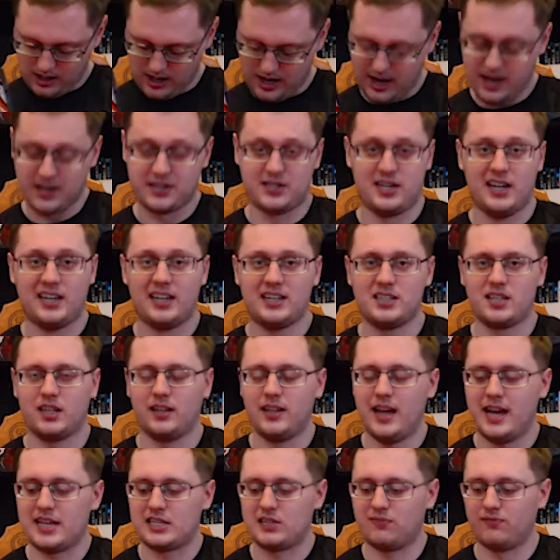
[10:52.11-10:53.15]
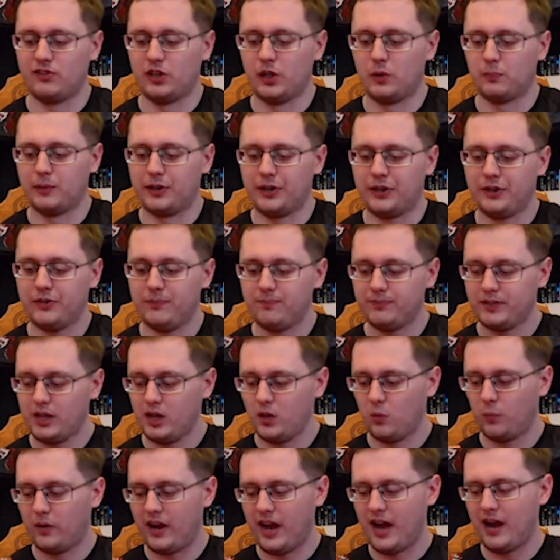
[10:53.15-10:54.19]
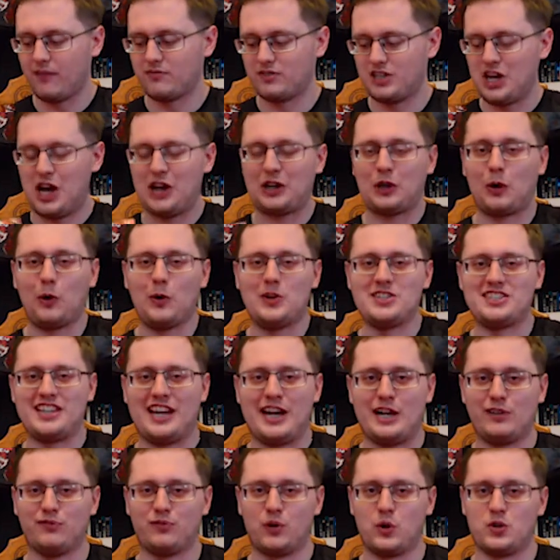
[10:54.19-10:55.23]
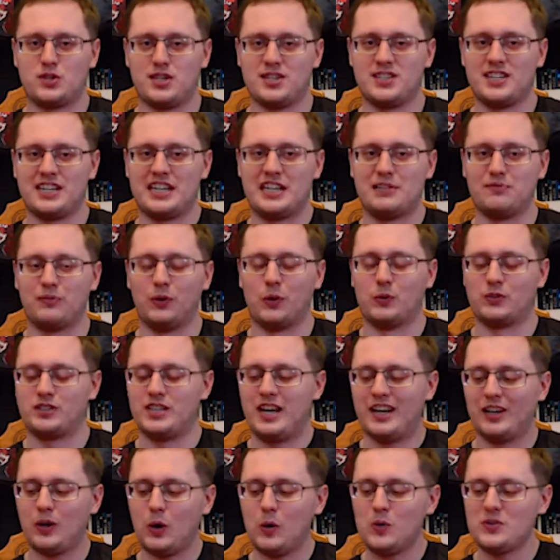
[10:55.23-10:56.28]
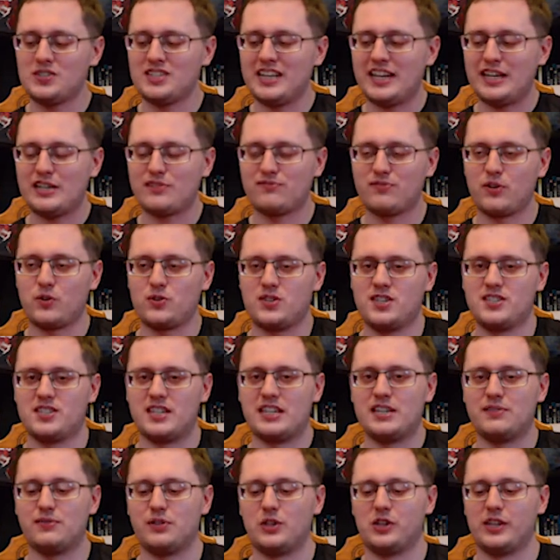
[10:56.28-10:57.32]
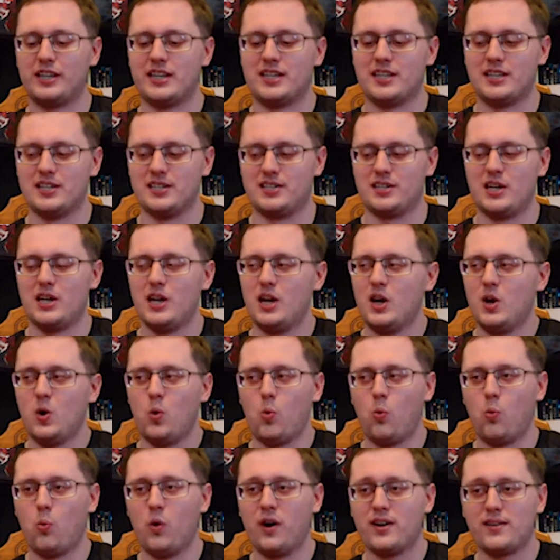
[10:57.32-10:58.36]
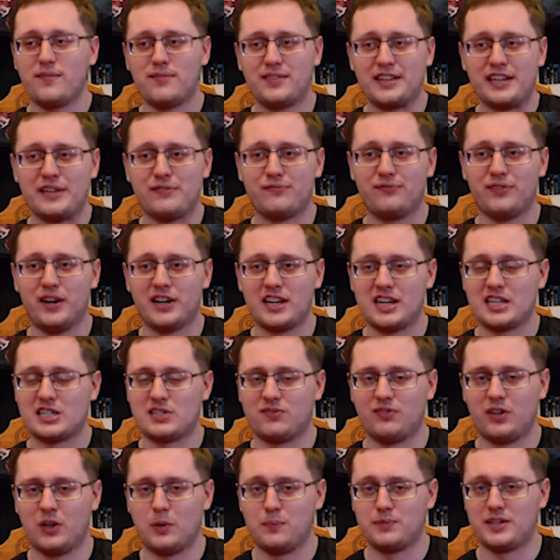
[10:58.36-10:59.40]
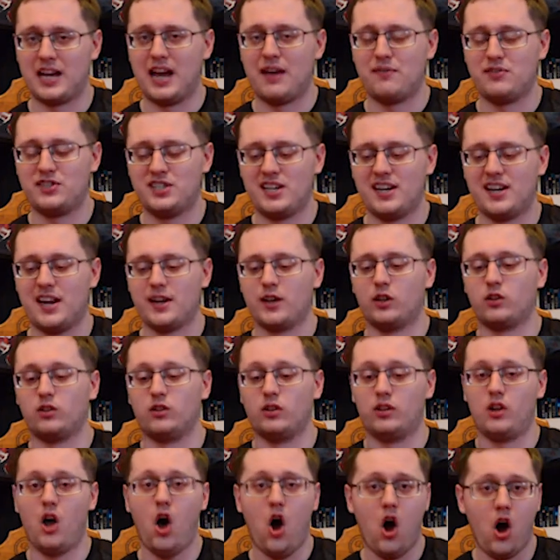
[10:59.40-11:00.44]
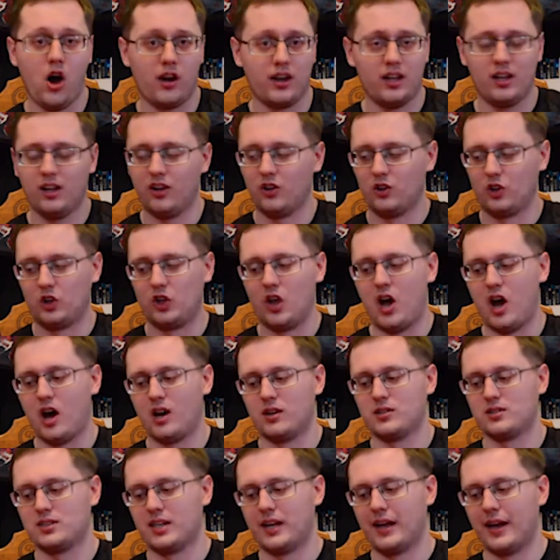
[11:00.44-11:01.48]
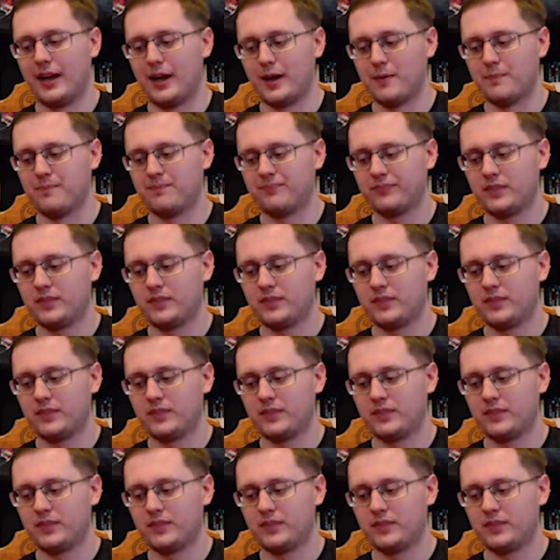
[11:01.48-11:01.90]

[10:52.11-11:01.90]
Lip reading: Second to last film here, we have Tucker and Dale versus Evil. Tucker and Dale versus Evil is one of the funniest films I've seen in a long, long time.